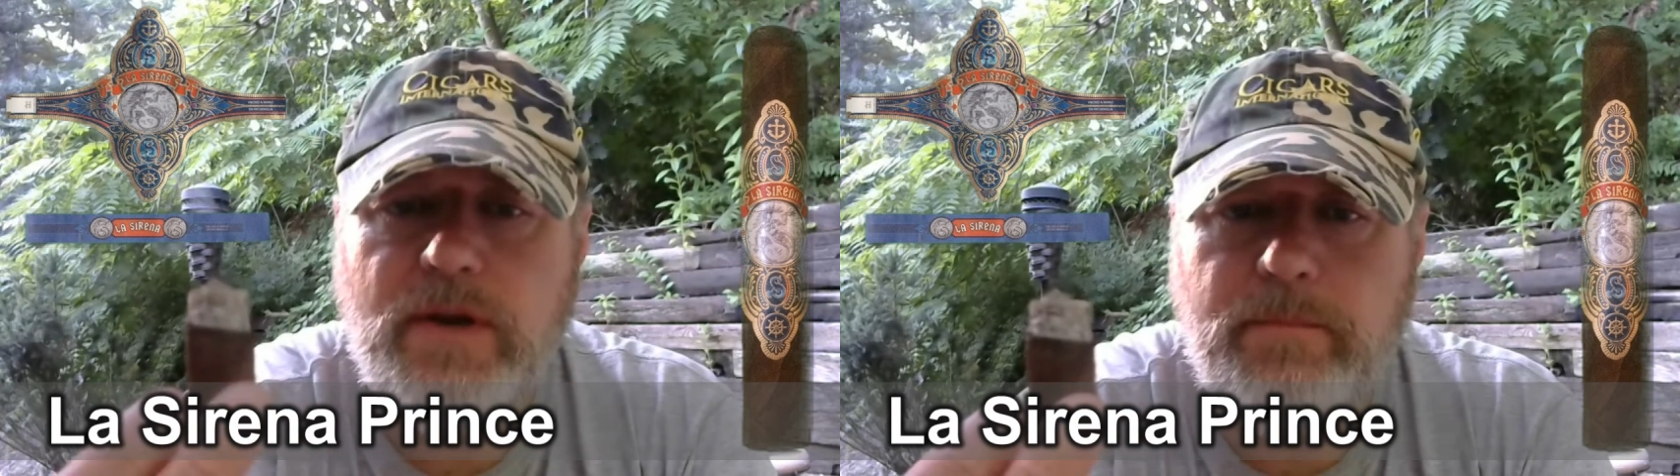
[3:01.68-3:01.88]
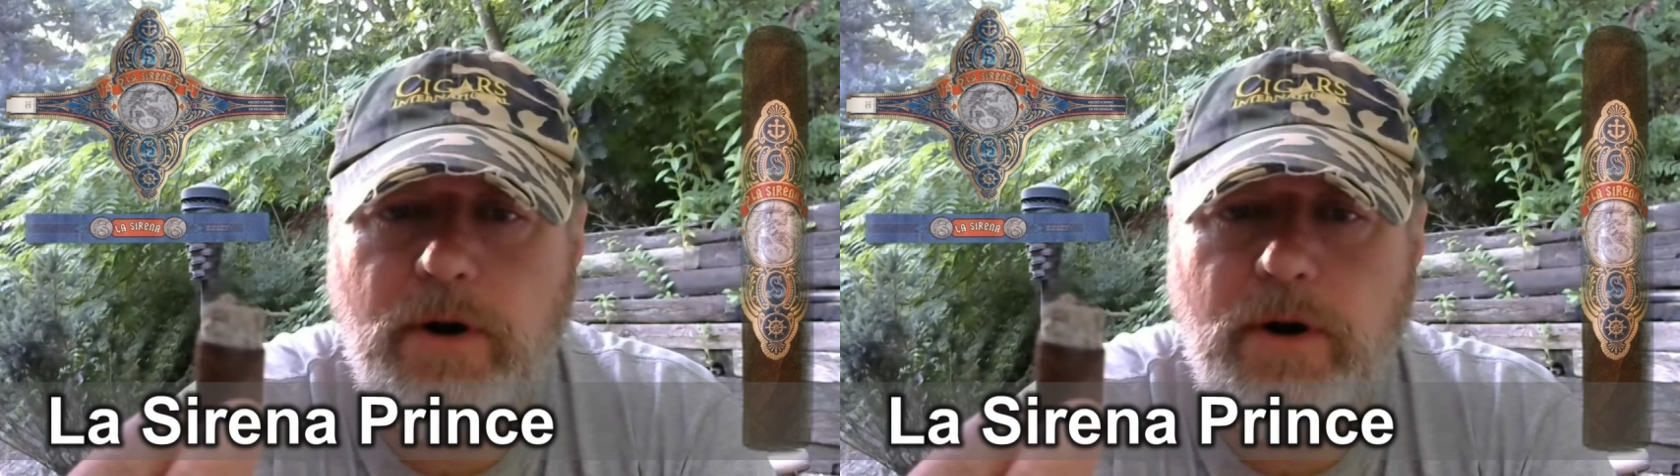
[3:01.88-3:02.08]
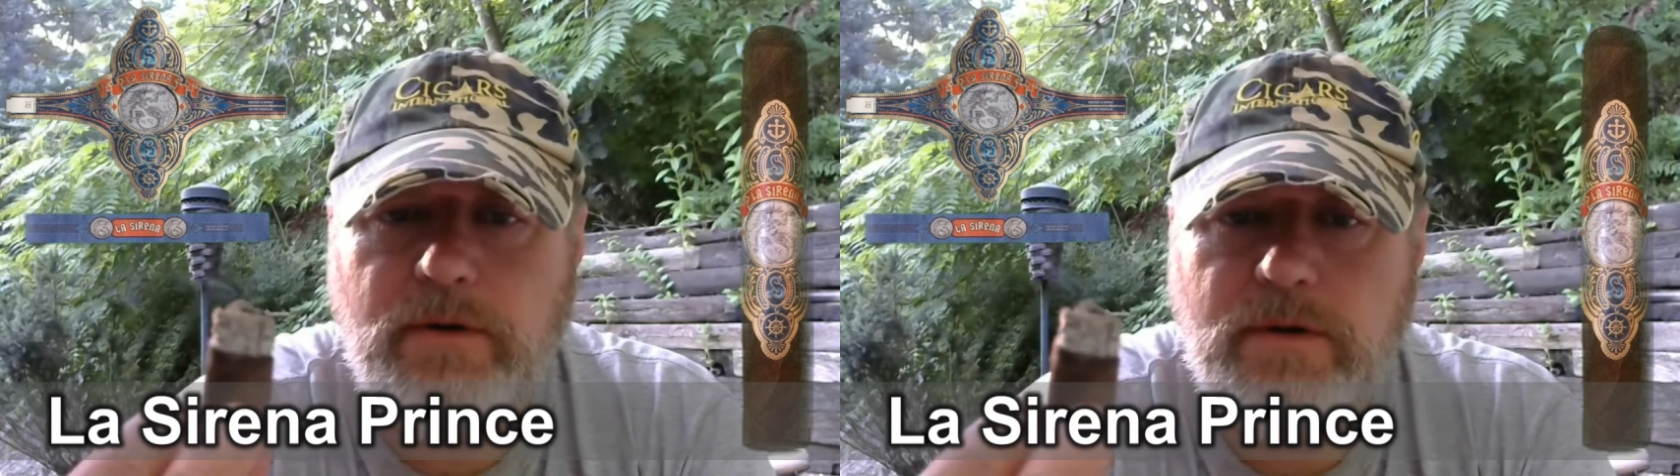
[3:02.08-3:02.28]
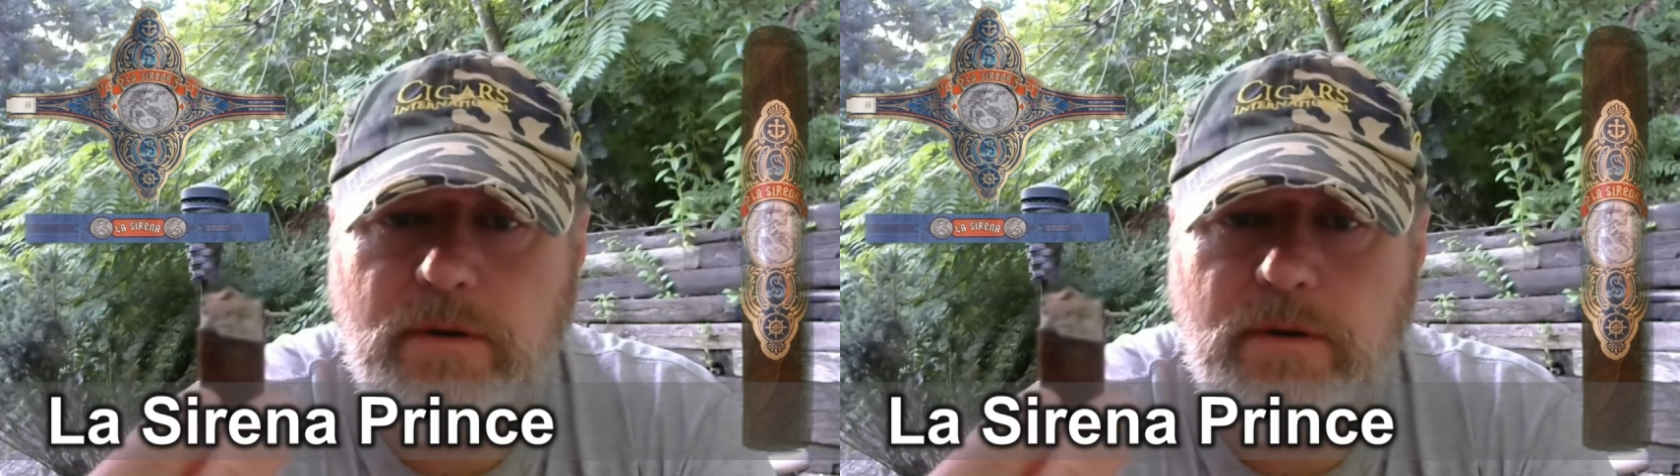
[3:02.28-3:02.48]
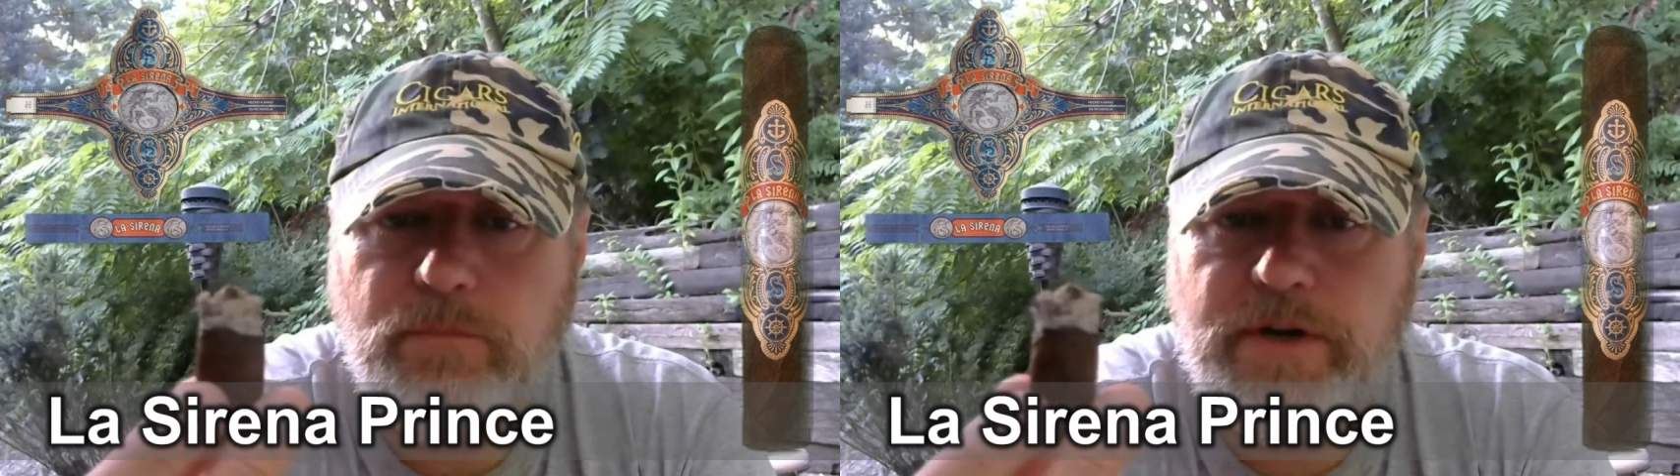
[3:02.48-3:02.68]
Burn,
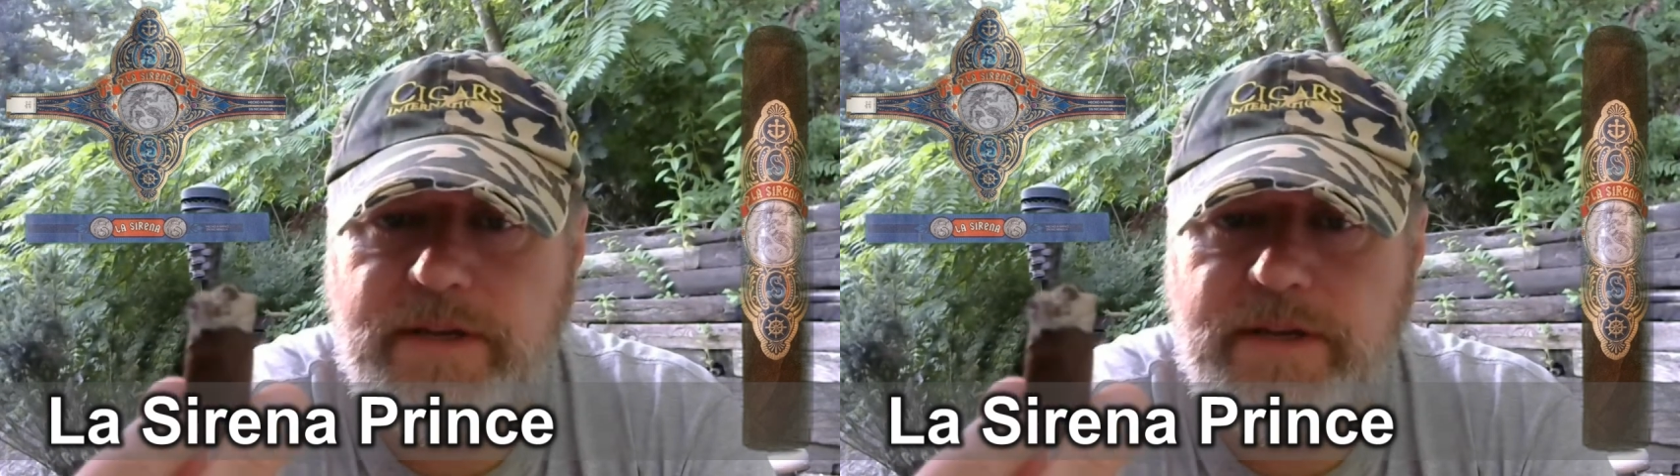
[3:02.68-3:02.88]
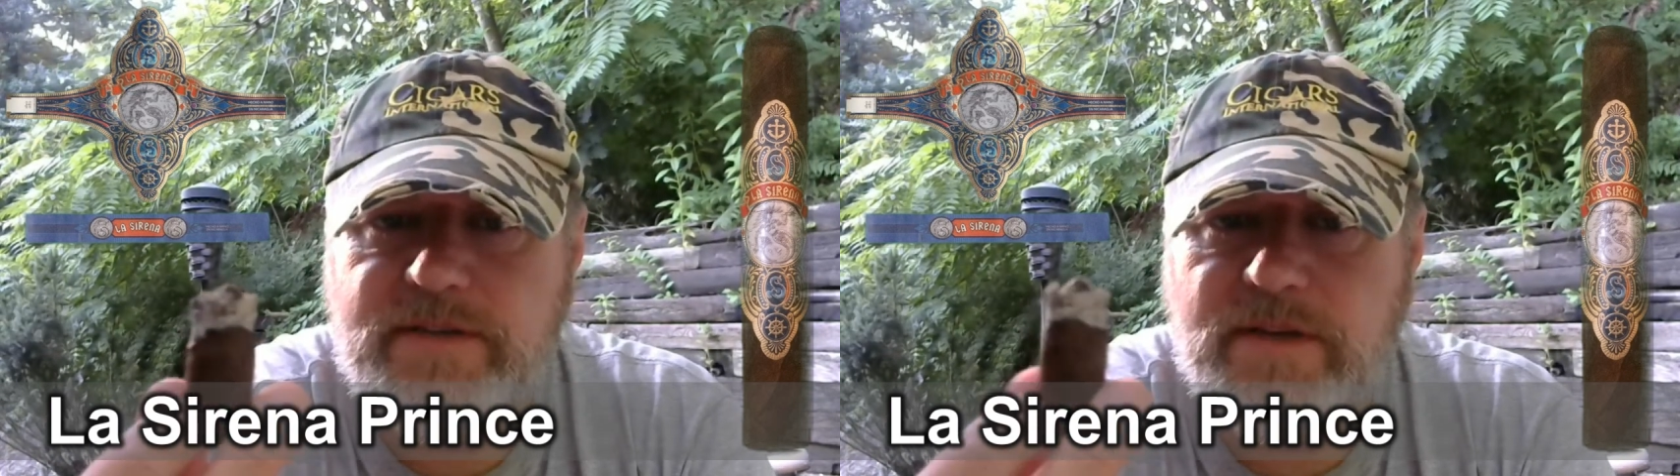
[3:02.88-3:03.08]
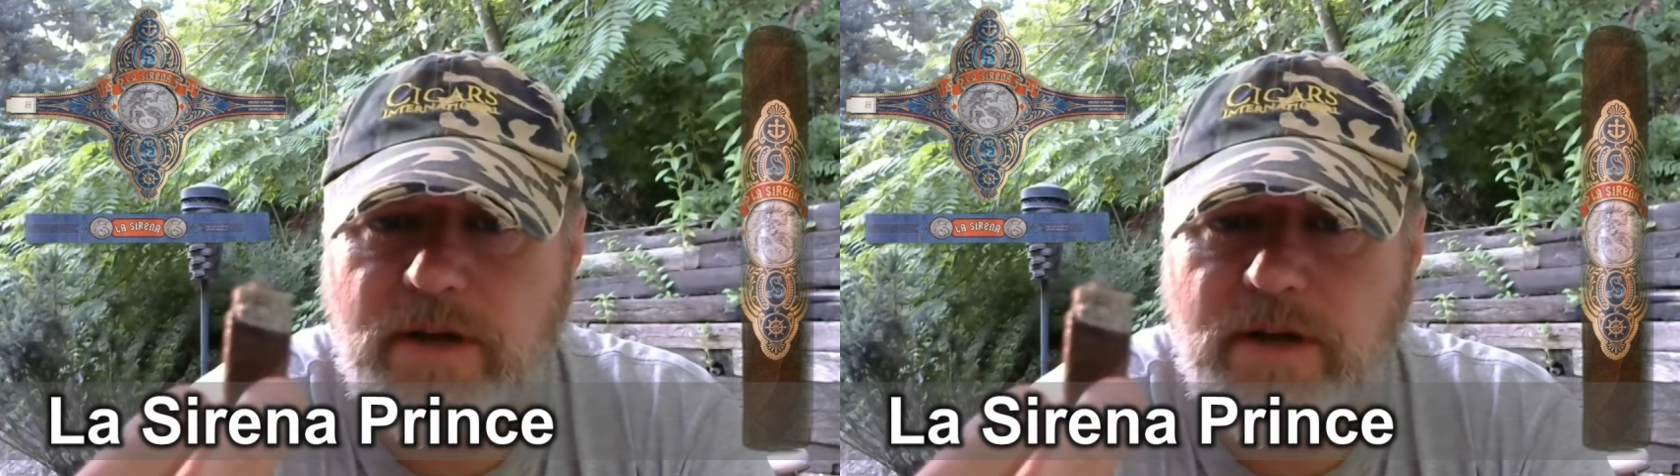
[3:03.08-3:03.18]
pretty decent,